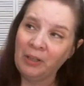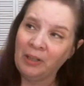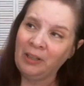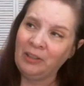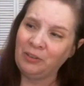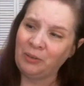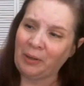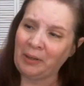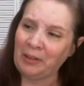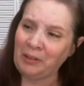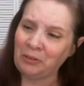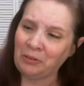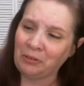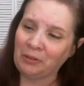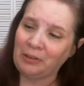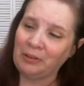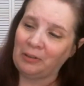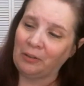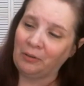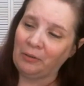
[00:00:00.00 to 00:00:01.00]
So I
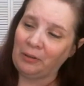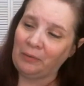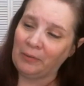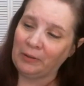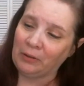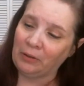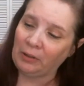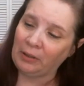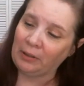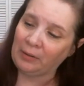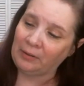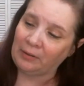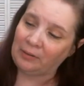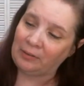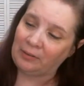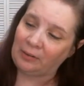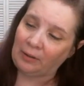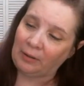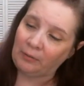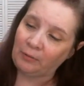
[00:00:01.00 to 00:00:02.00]
usually don't even look at this
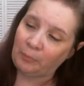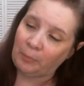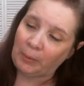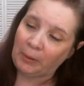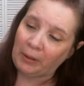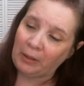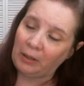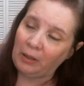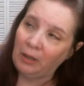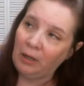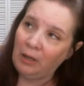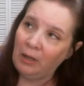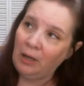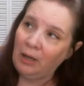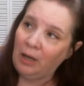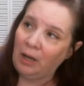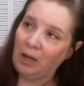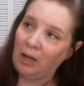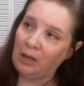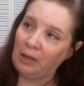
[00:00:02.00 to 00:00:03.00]
stuff, but
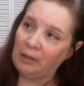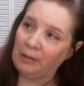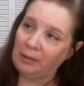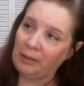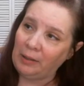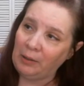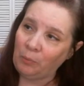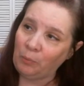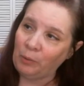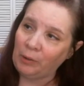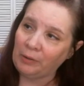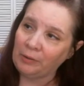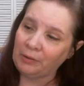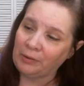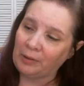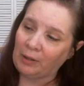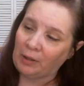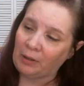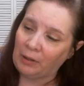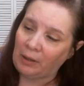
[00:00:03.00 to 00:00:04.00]
uh, it will sell.